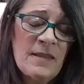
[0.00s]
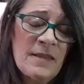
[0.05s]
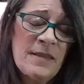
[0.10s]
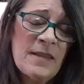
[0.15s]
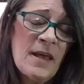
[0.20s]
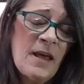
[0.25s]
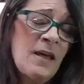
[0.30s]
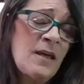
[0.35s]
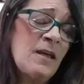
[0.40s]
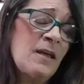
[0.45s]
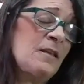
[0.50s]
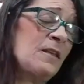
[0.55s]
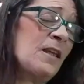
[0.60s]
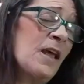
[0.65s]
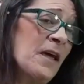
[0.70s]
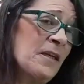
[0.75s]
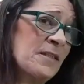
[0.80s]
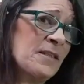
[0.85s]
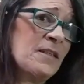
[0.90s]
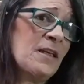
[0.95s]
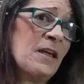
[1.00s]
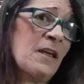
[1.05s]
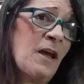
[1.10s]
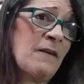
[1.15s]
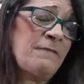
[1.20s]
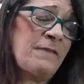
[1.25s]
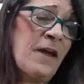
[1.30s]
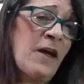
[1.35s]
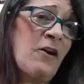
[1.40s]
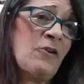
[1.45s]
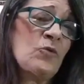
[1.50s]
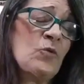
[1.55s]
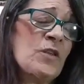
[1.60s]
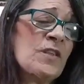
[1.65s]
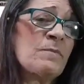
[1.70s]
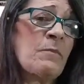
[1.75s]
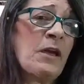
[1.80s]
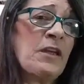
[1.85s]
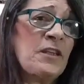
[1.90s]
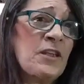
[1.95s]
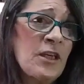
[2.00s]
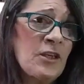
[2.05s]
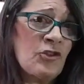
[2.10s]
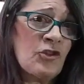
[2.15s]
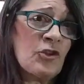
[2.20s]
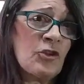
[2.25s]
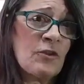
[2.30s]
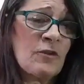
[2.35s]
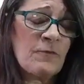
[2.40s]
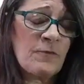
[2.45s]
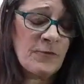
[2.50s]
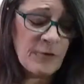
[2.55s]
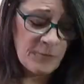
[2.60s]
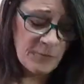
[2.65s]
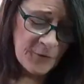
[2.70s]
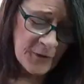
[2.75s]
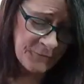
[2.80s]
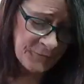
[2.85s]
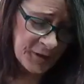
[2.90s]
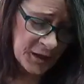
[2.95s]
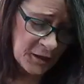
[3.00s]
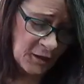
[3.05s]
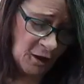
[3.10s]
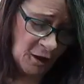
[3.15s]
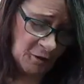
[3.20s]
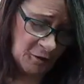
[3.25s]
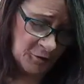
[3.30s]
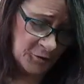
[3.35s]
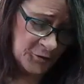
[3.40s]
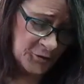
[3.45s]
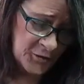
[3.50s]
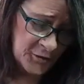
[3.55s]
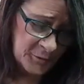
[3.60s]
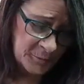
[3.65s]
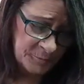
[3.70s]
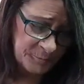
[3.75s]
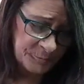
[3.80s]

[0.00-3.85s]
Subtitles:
The next thing I found was my kitchen for $50.